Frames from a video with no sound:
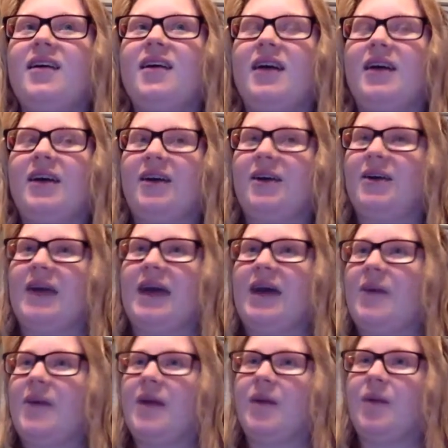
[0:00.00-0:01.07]
I don't know. Now
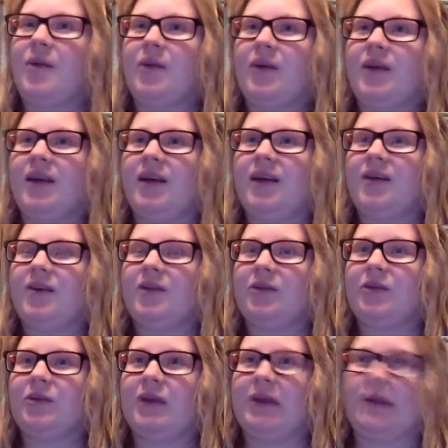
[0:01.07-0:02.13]
I'm at a point after
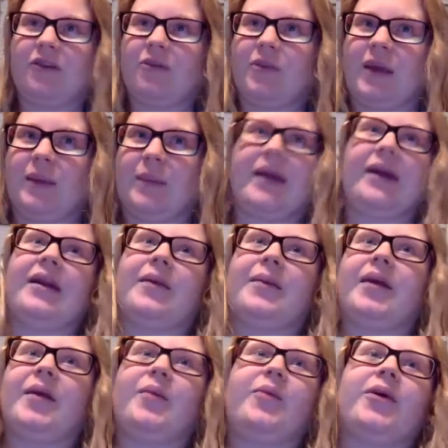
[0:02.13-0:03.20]
4 years of being married. I'm
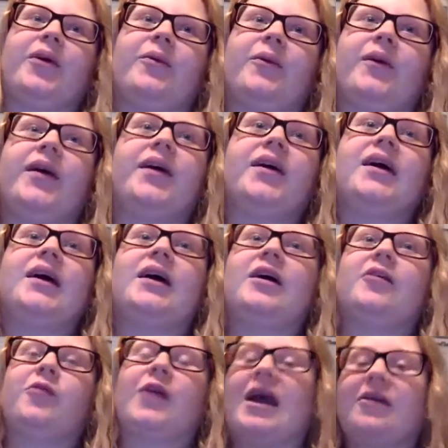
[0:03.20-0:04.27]
at a point where
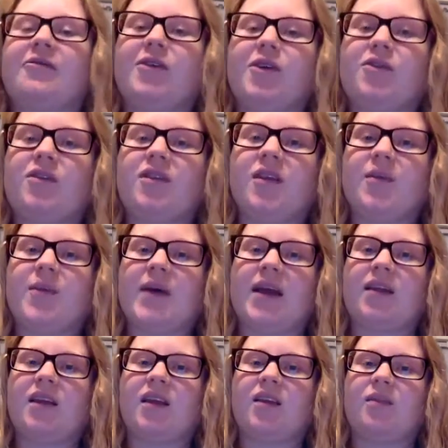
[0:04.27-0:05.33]
if we haven't used it the
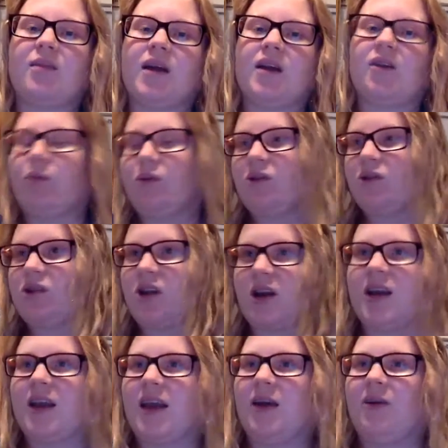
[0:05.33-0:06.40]
past 6 months, we'll just
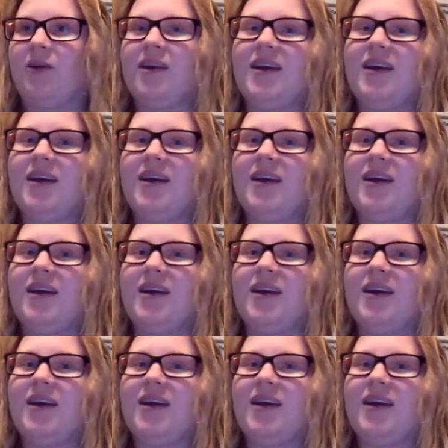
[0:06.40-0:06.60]
chuck it out.